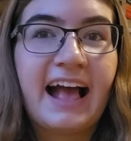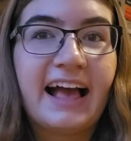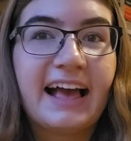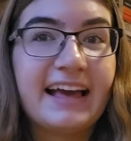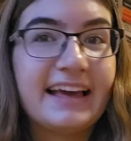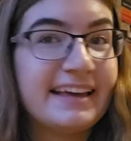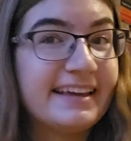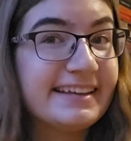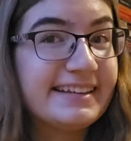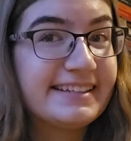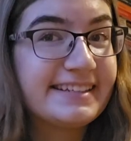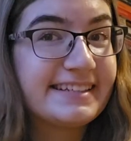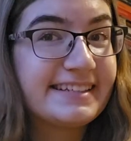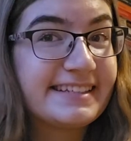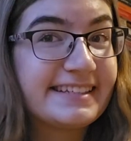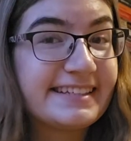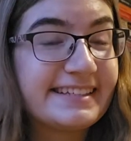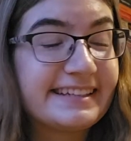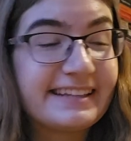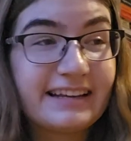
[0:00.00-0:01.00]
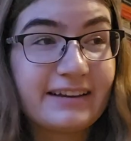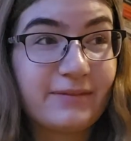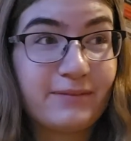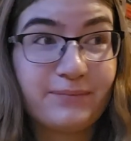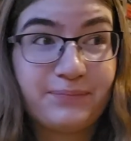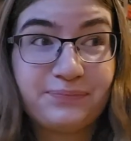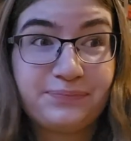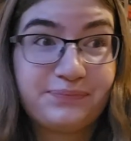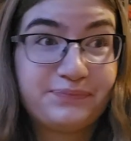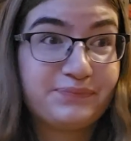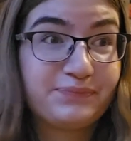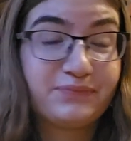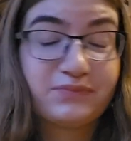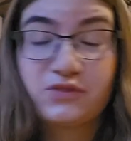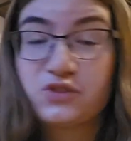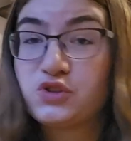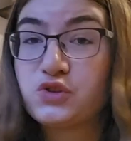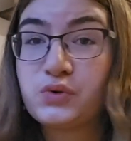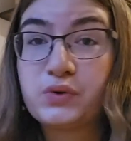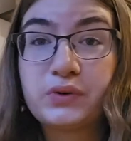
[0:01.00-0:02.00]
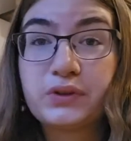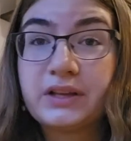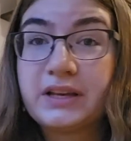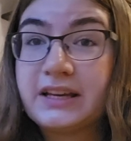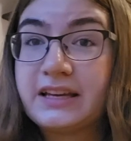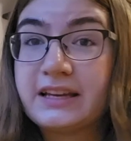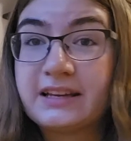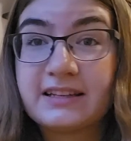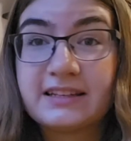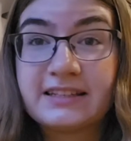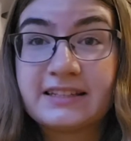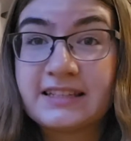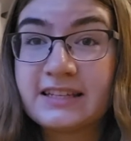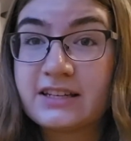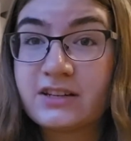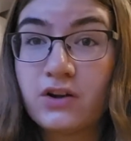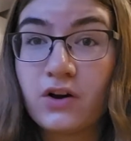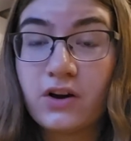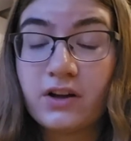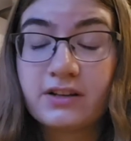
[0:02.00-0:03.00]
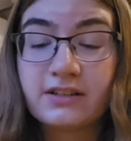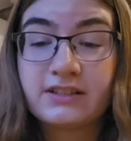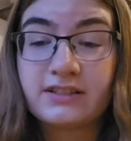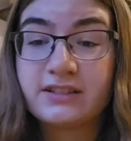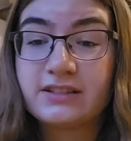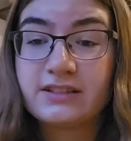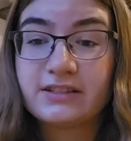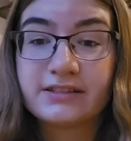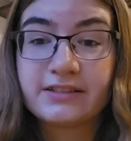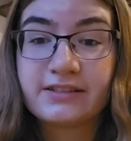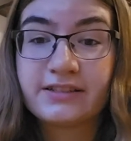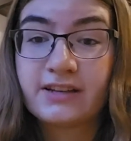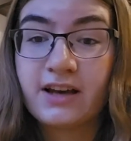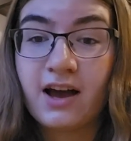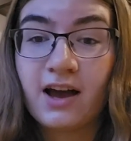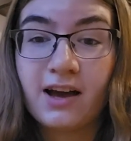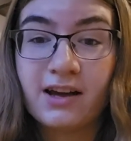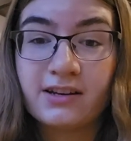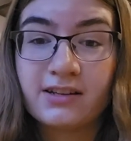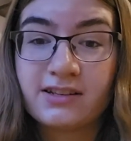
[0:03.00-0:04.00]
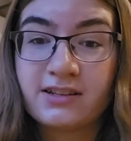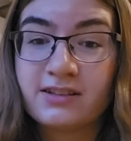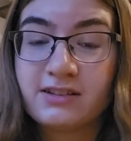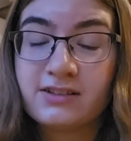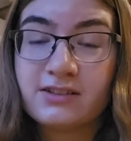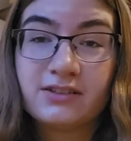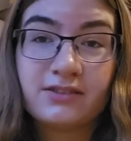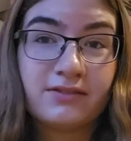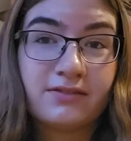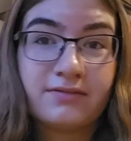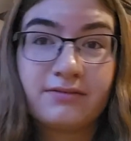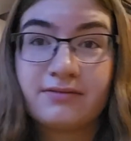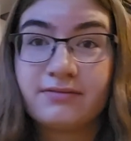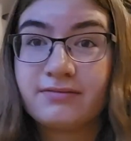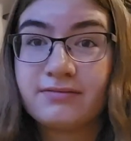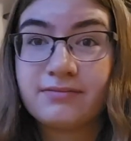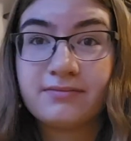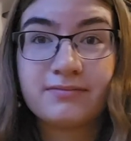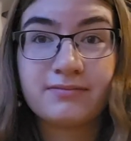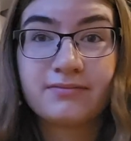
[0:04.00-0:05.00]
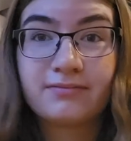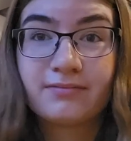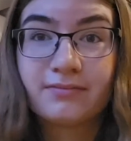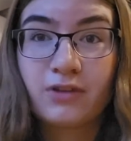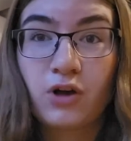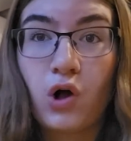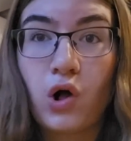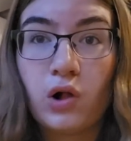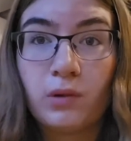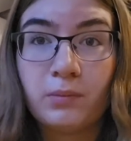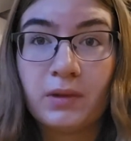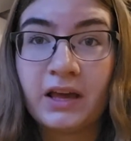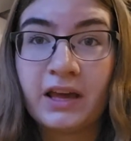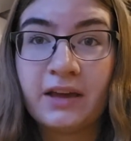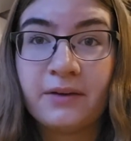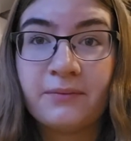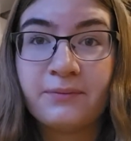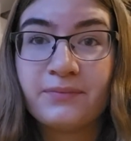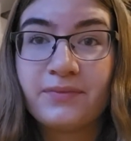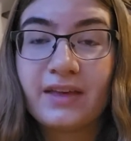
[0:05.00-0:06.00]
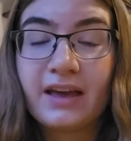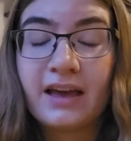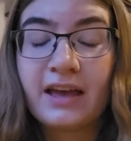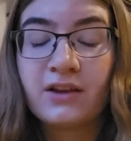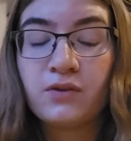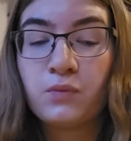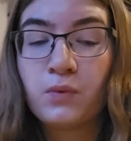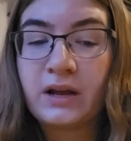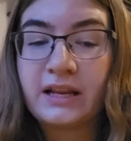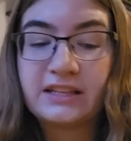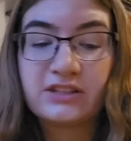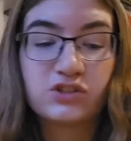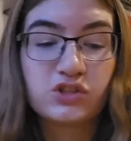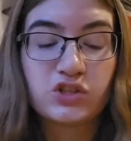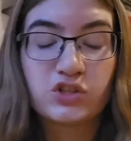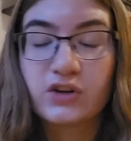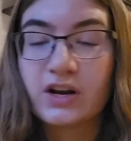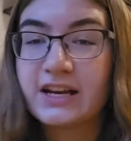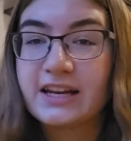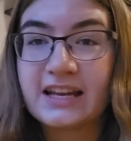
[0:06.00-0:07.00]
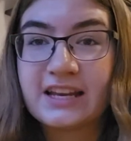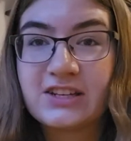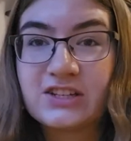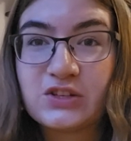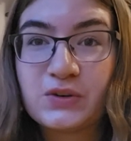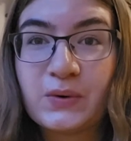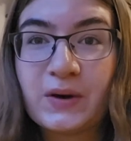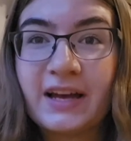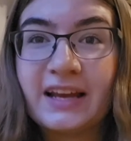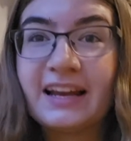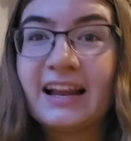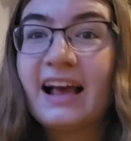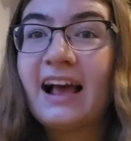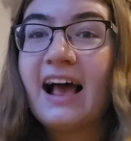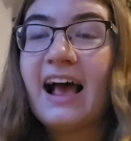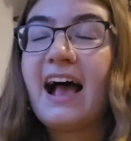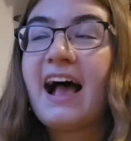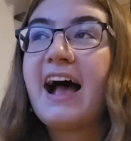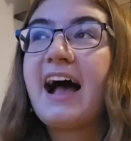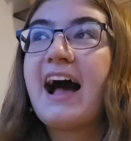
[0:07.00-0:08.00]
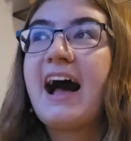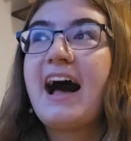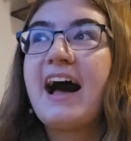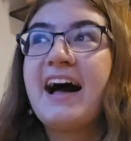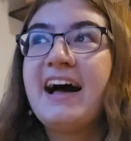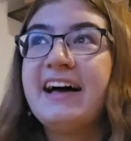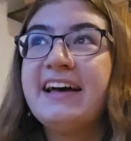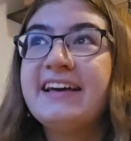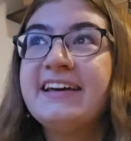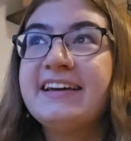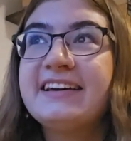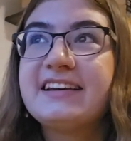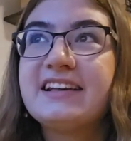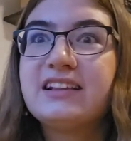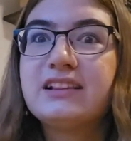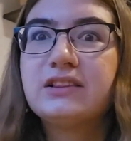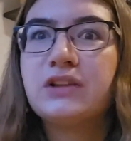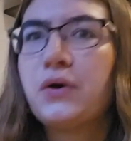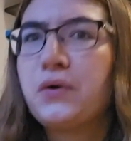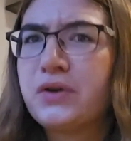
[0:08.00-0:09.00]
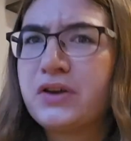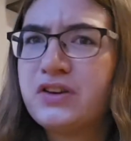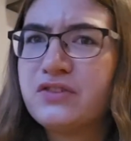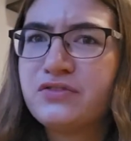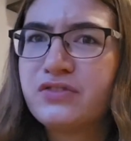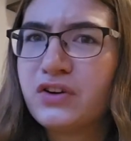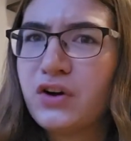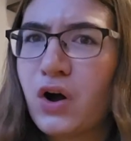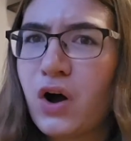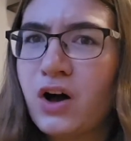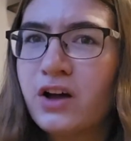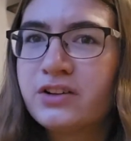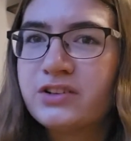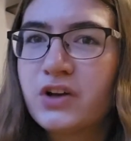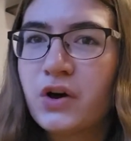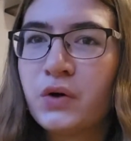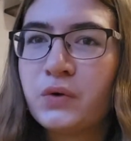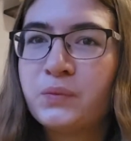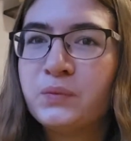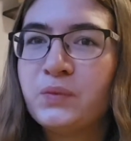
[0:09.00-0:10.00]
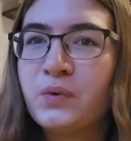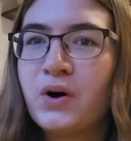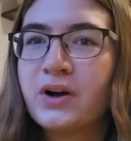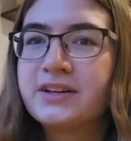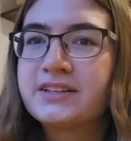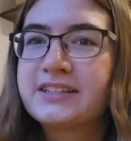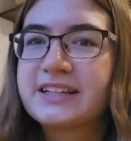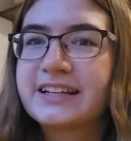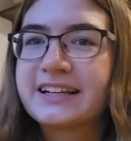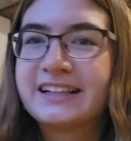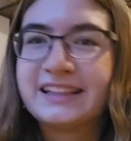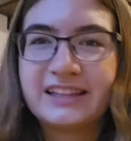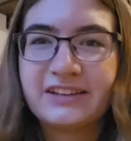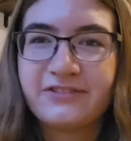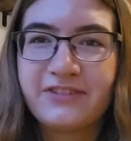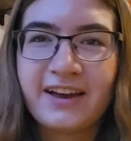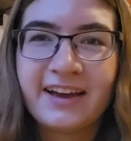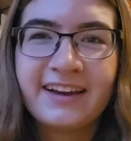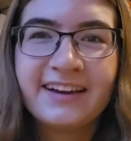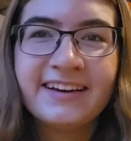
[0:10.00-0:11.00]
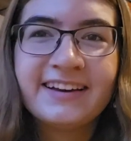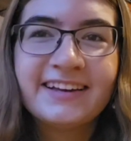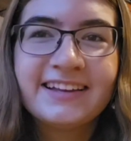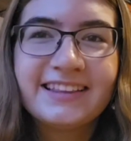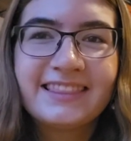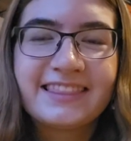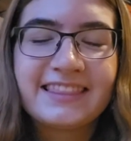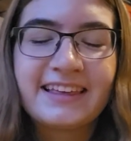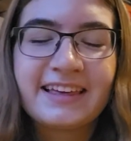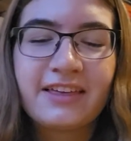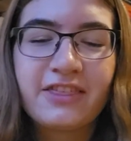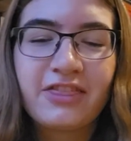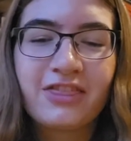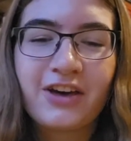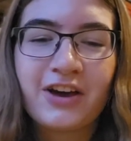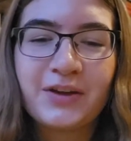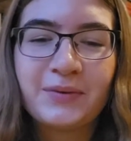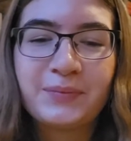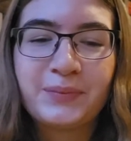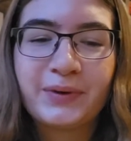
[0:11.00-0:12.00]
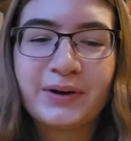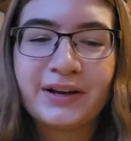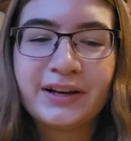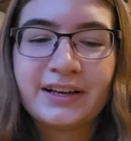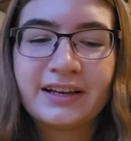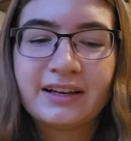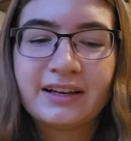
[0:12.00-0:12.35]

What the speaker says: it truly did not start calmly. It went straight into it. I low-key forgot on what cliffhanger the third book